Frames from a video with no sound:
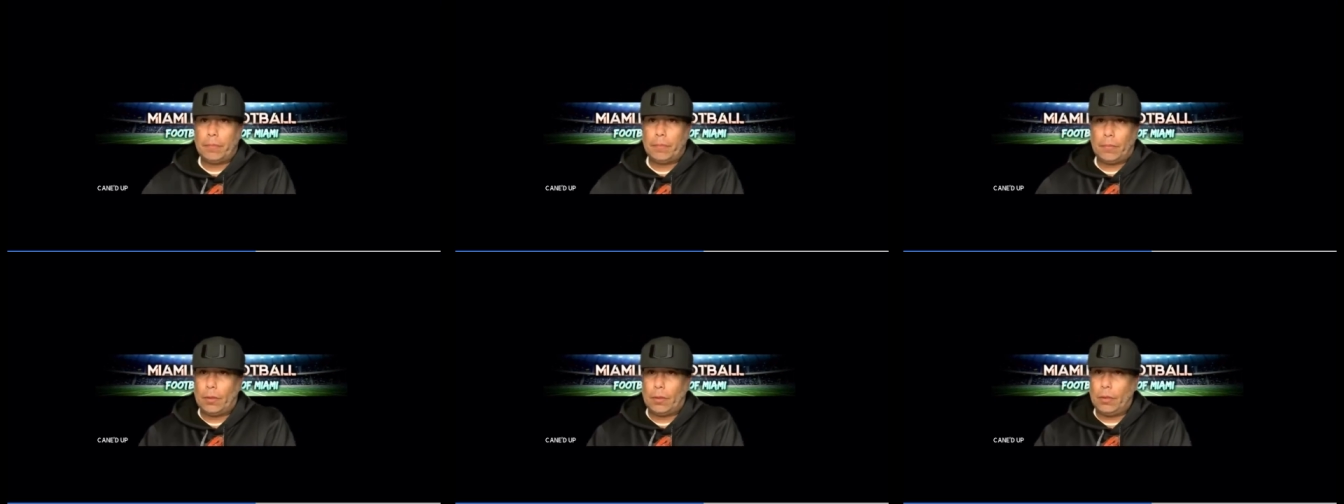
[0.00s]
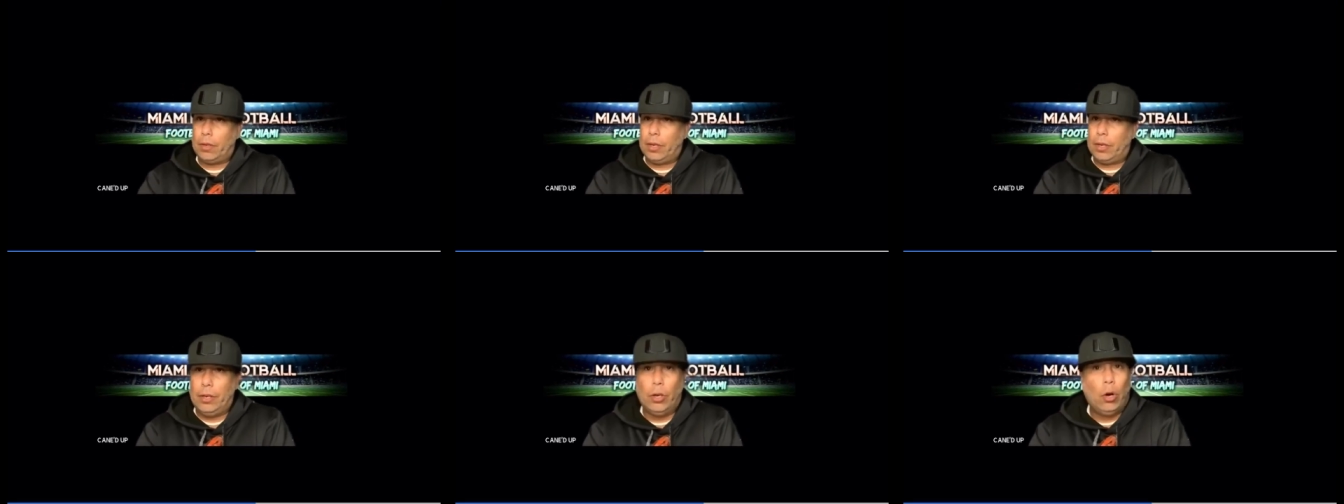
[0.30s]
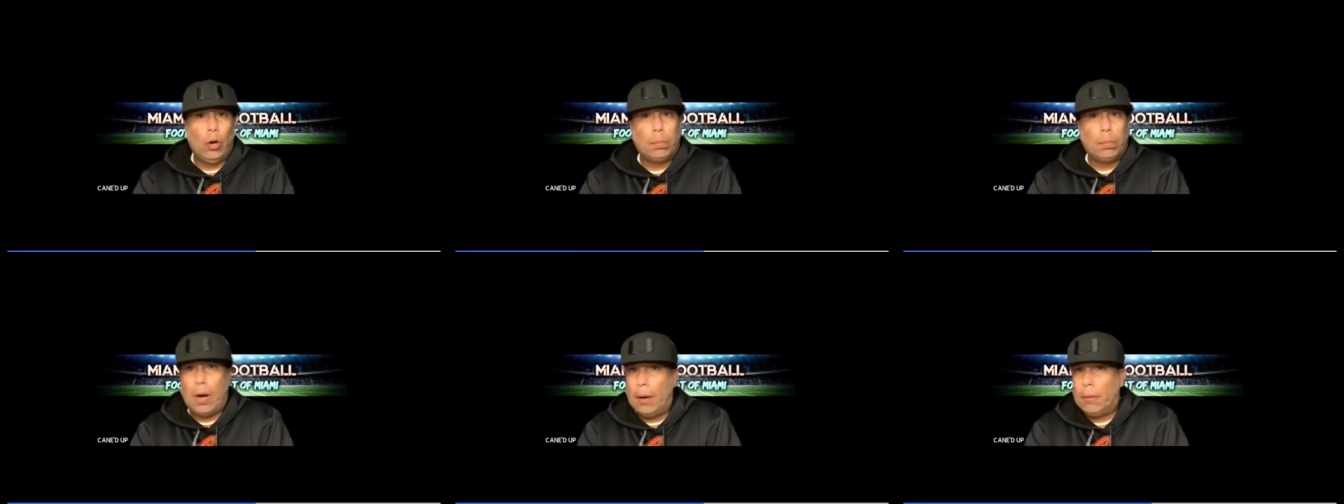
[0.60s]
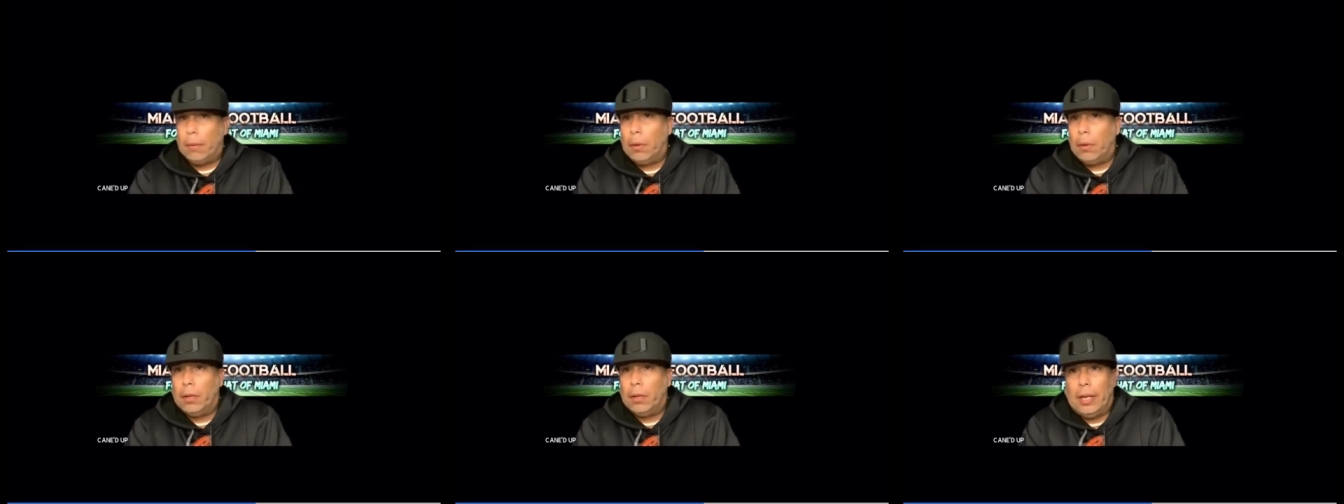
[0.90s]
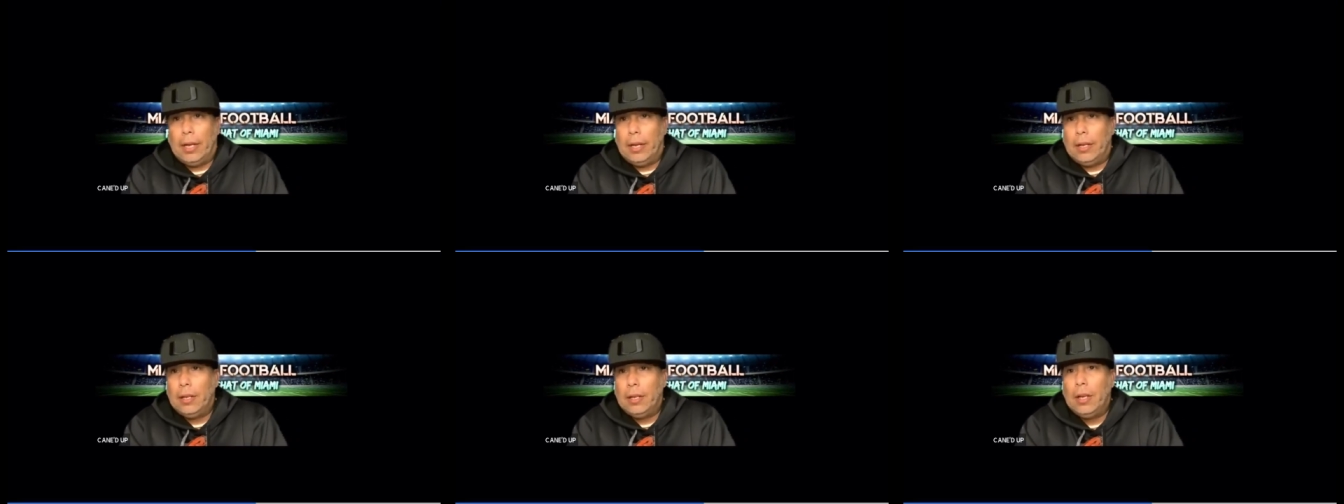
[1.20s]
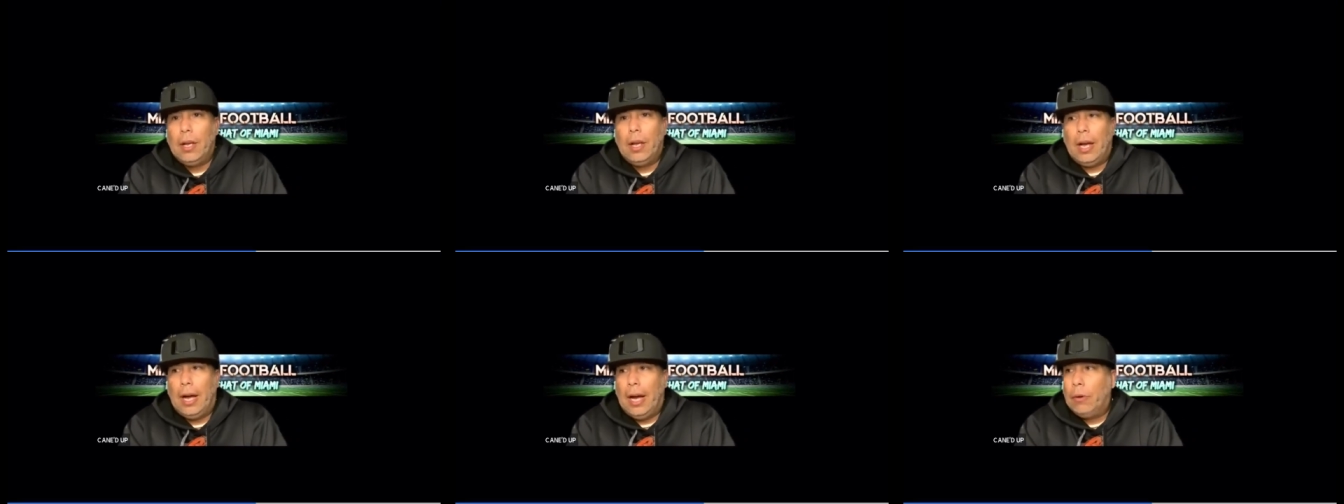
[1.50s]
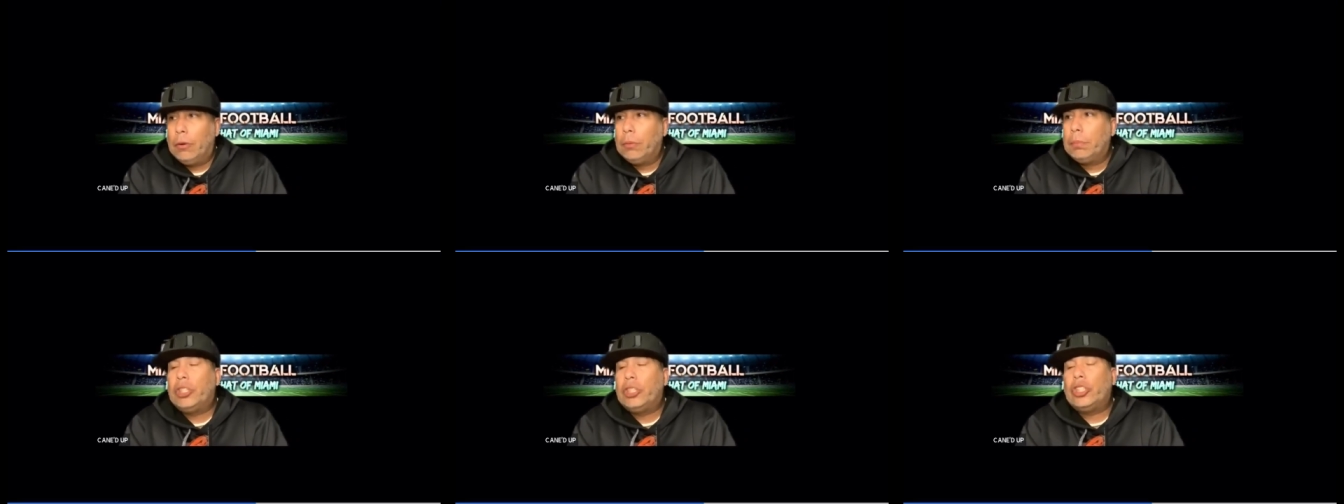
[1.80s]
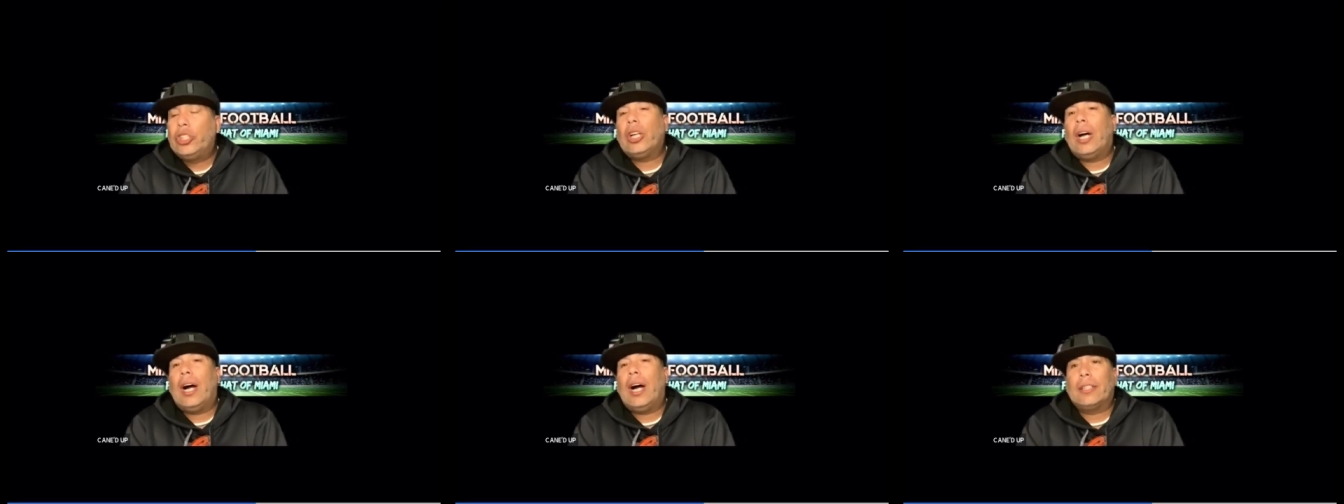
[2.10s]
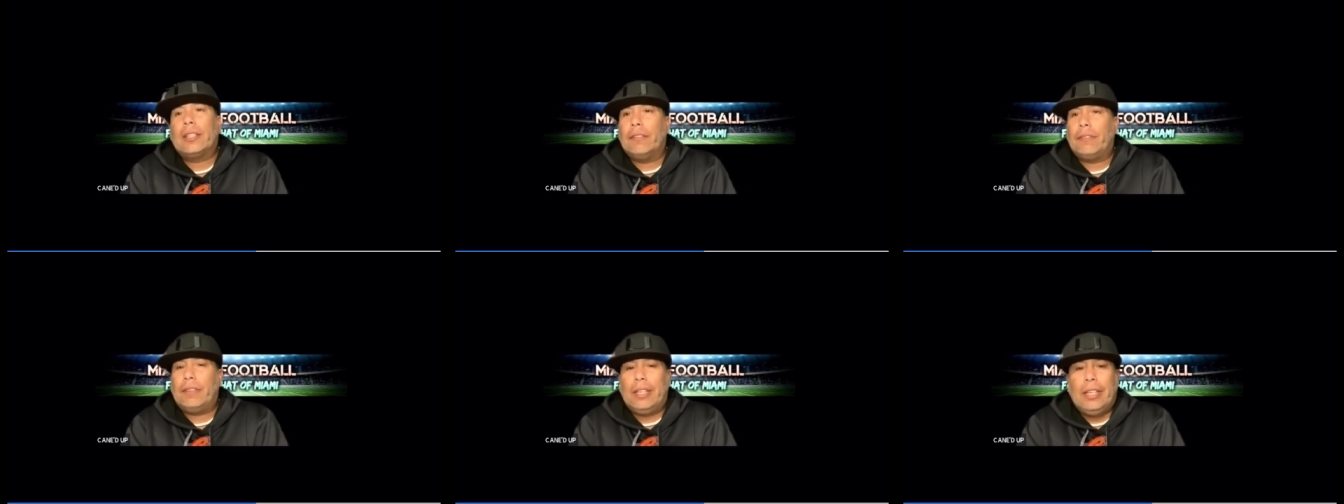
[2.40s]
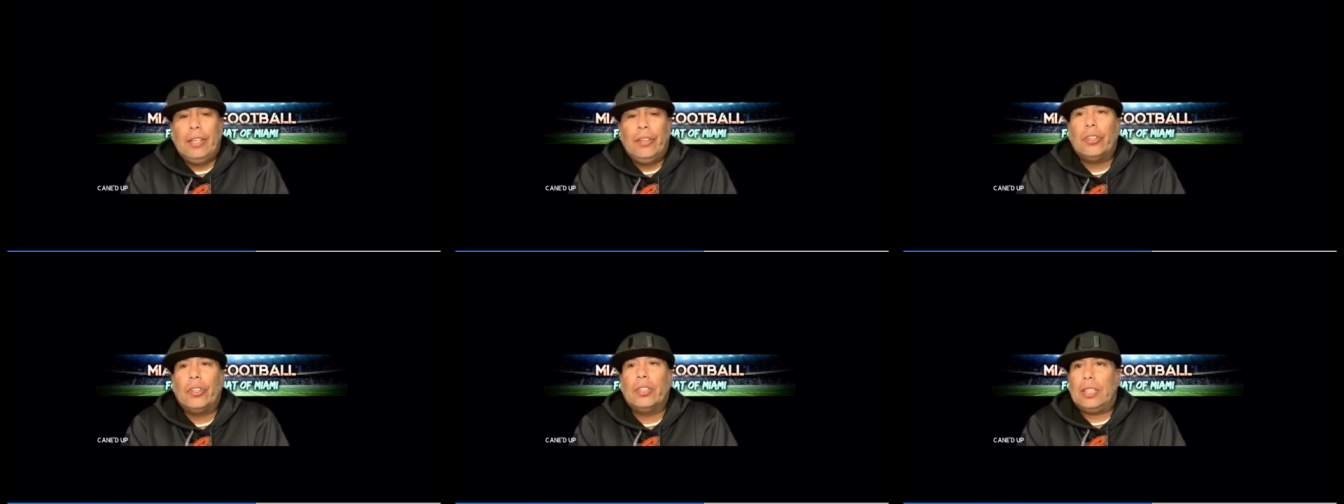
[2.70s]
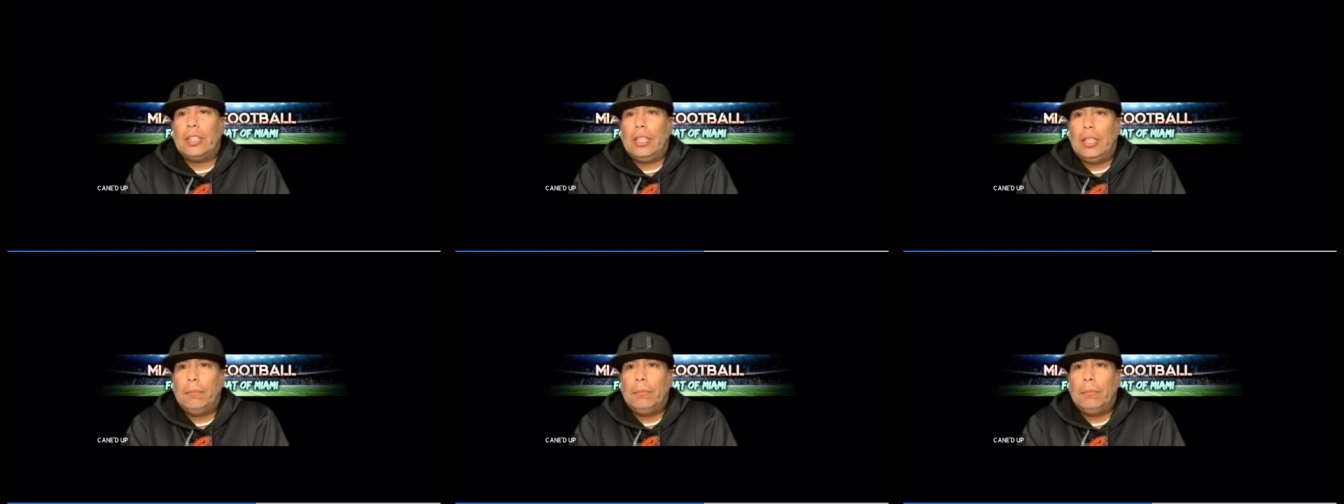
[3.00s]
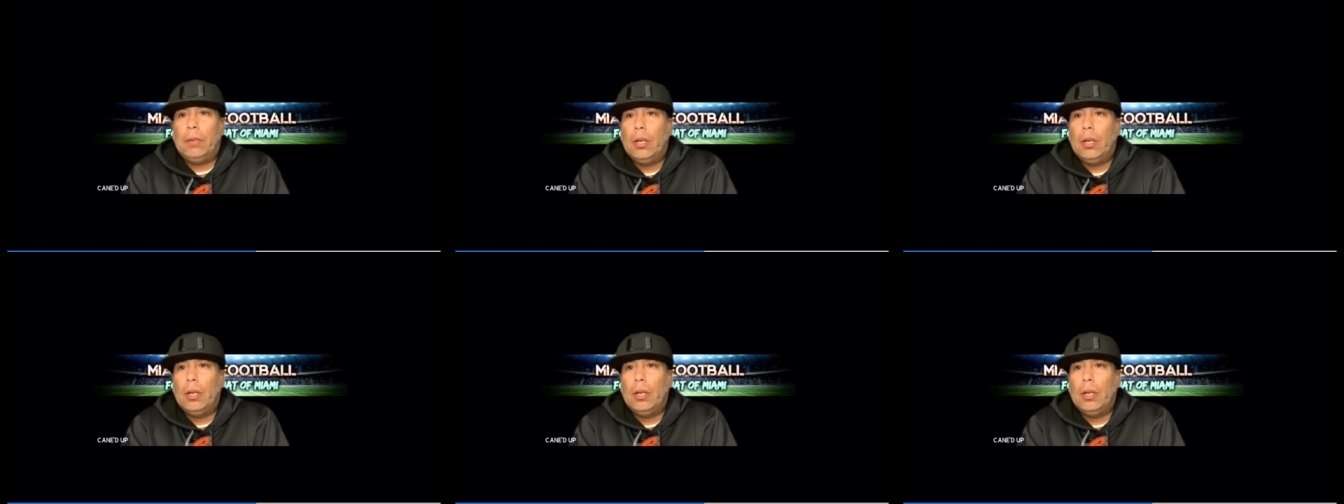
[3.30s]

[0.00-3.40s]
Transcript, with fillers: Okay, no problem on that. I would be shocked if either team